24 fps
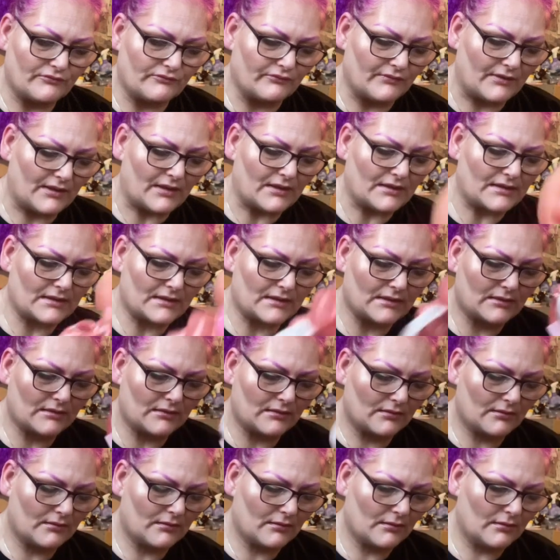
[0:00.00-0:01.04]
wrist
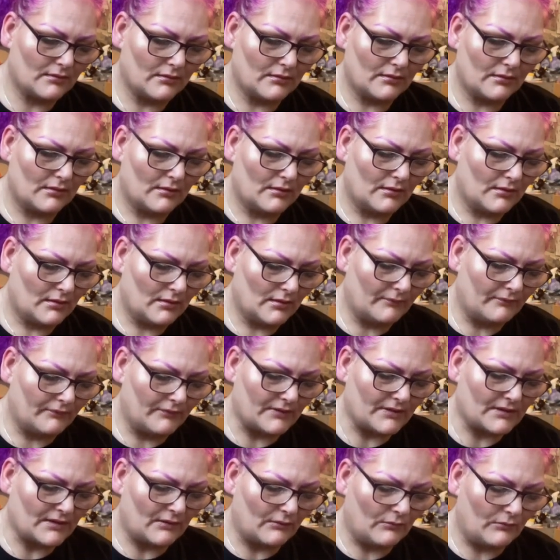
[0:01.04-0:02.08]
if you
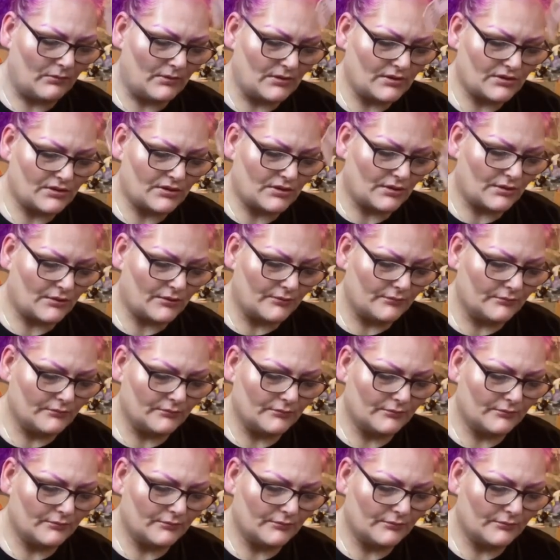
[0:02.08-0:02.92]
so wish to. Even though